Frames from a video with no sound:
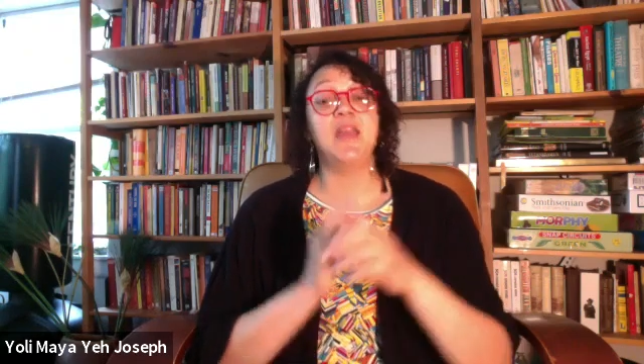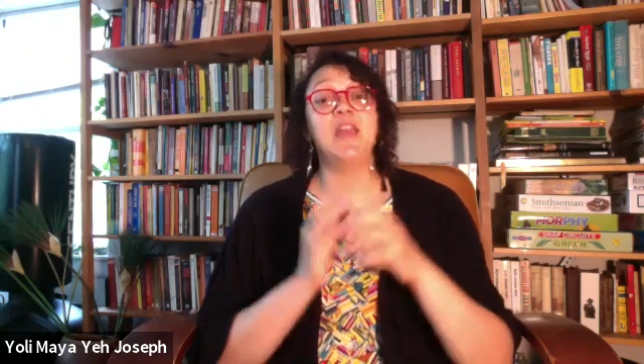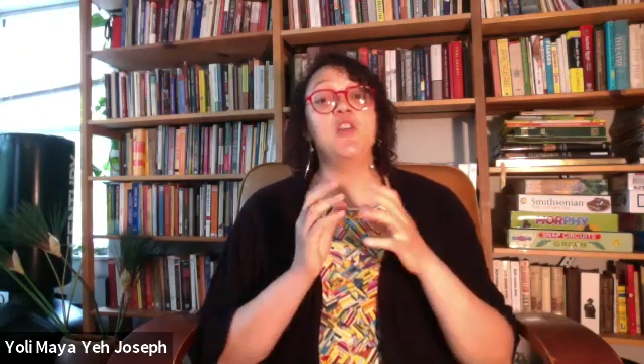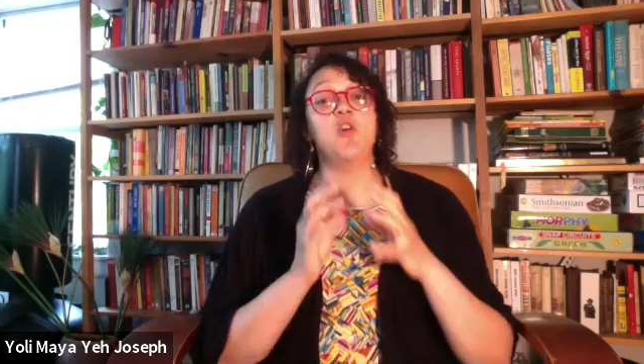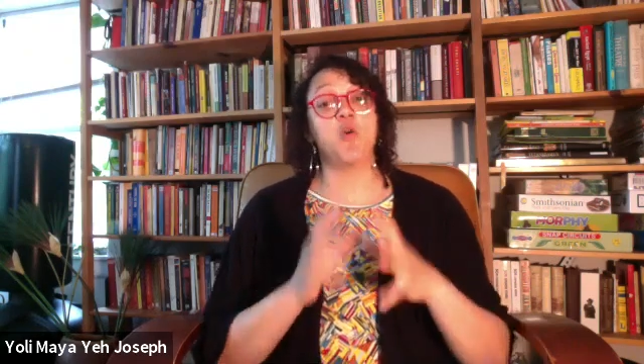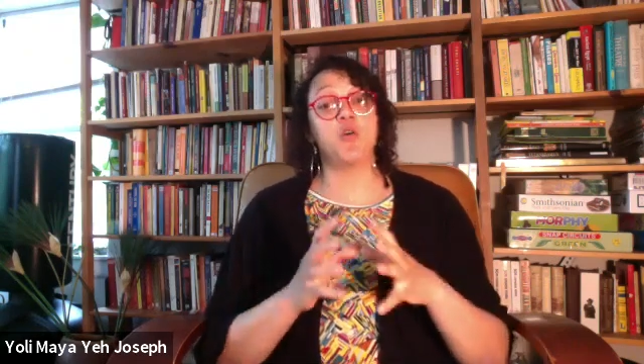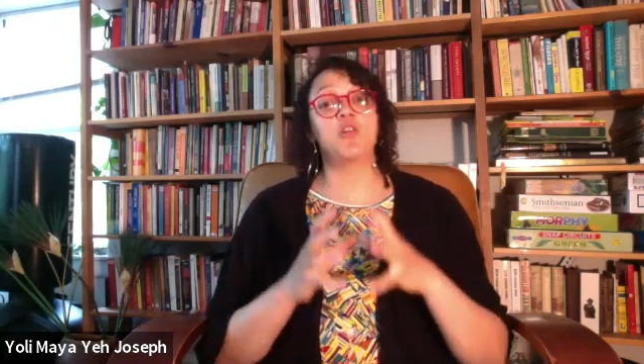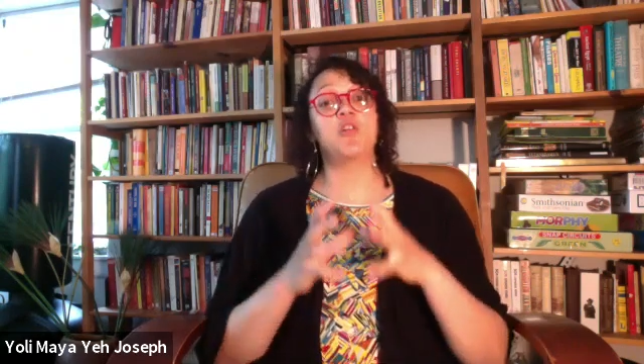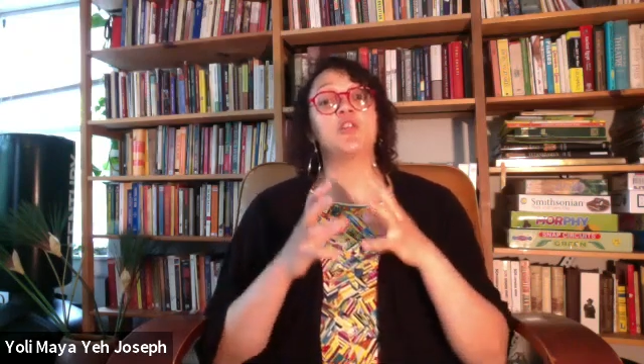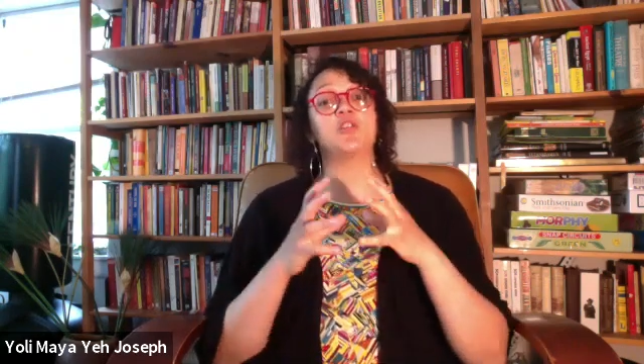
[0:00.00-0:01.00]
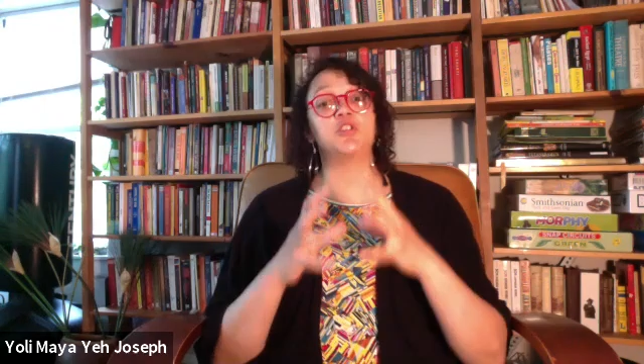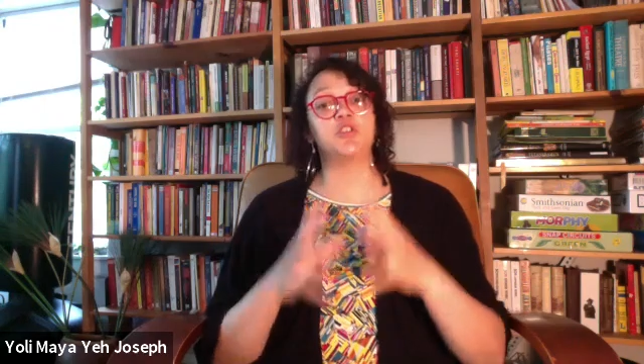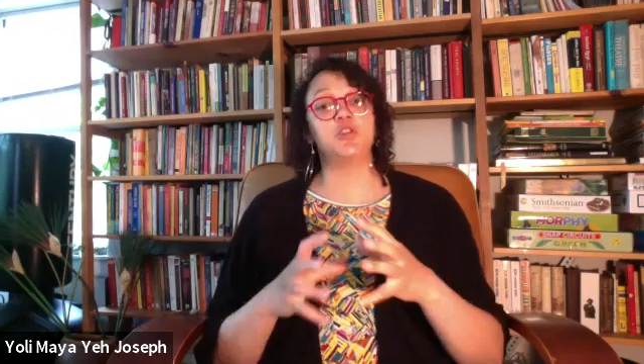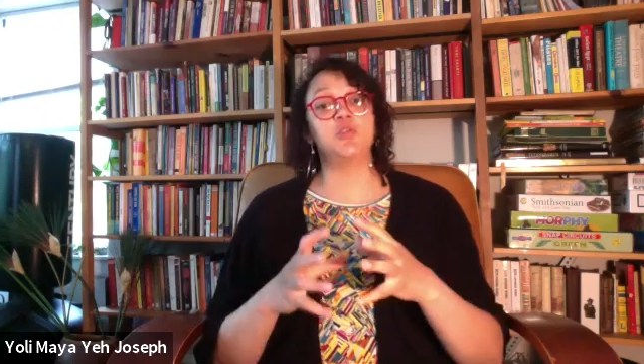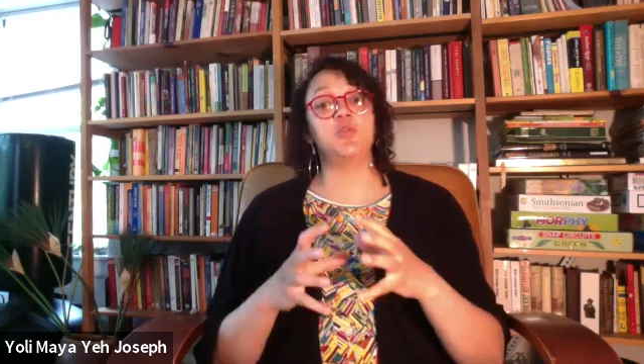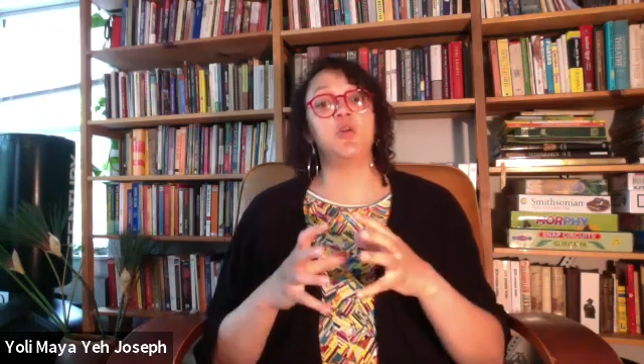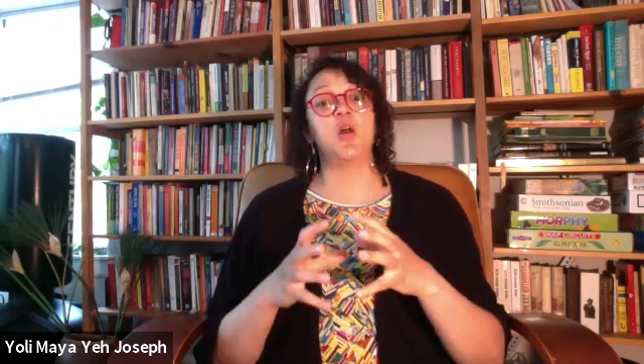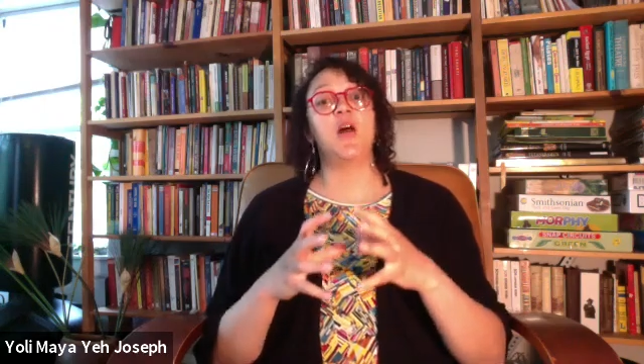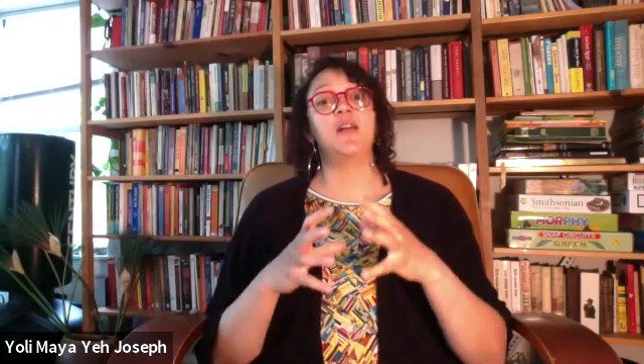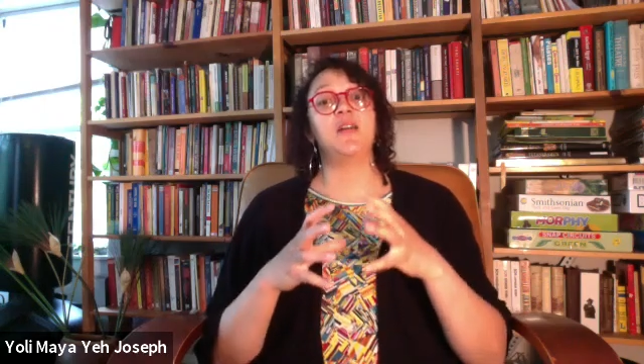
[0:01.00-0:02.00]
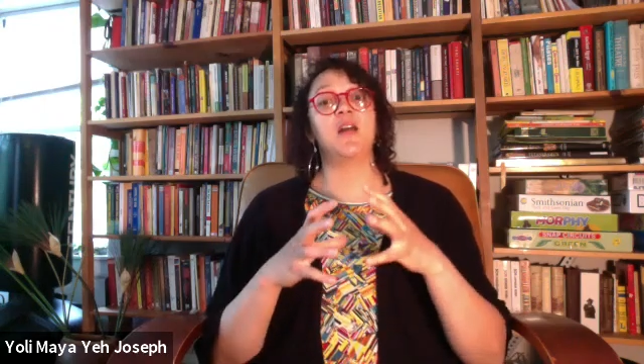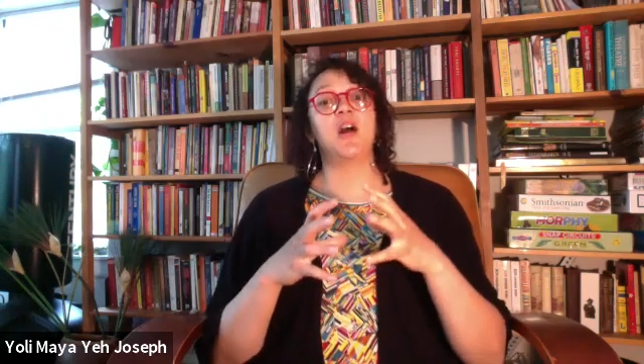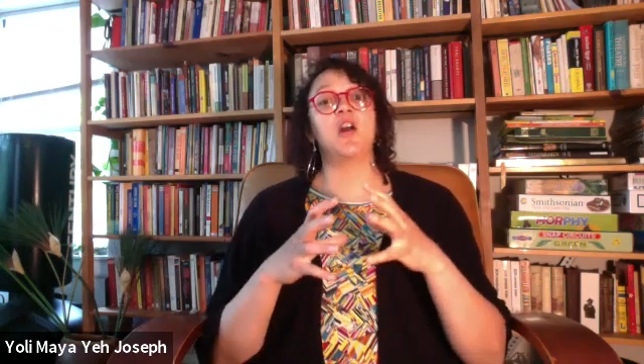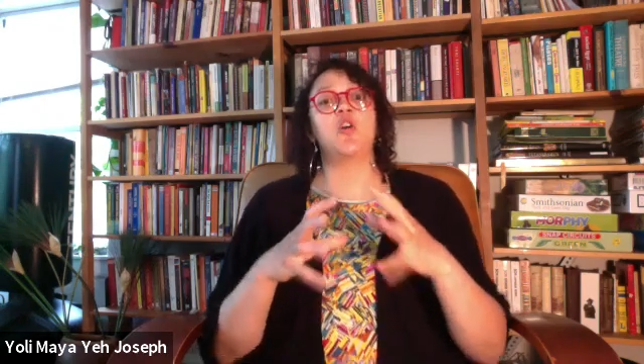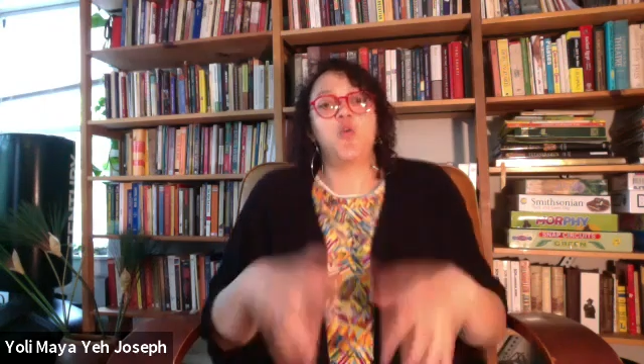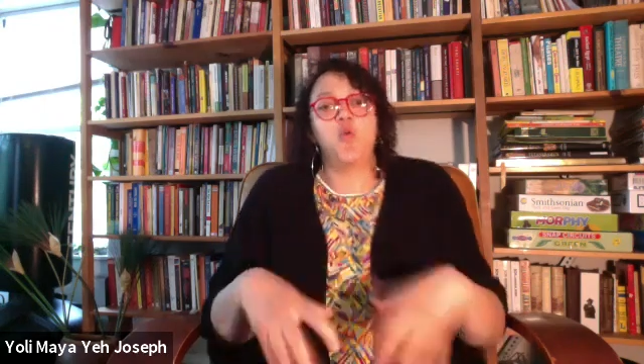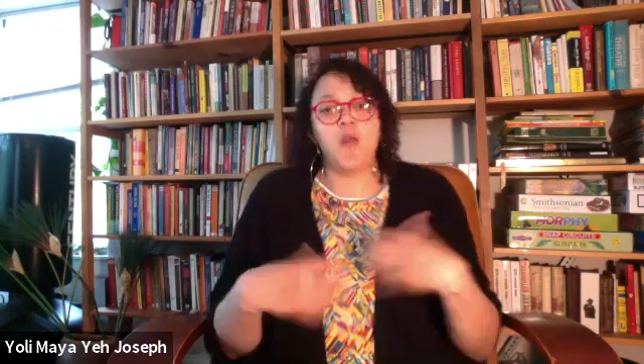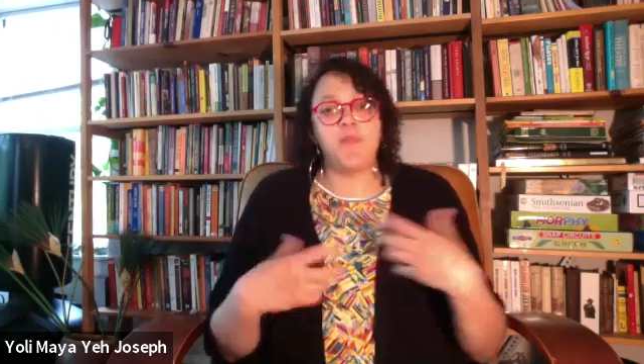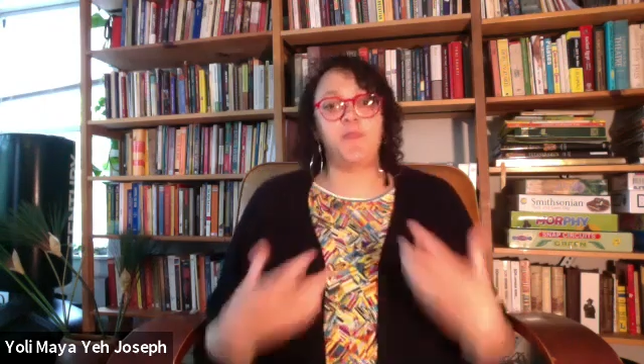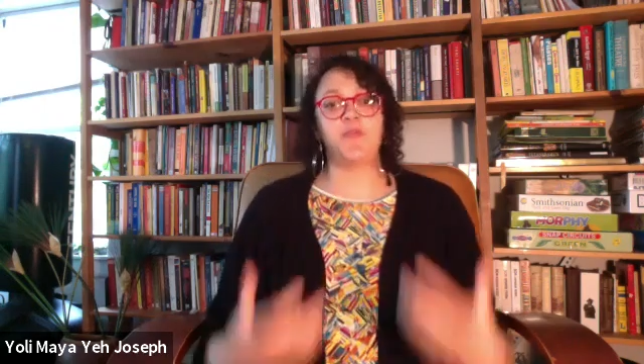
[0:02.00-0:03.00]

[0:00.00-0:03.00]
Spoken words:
in order to equip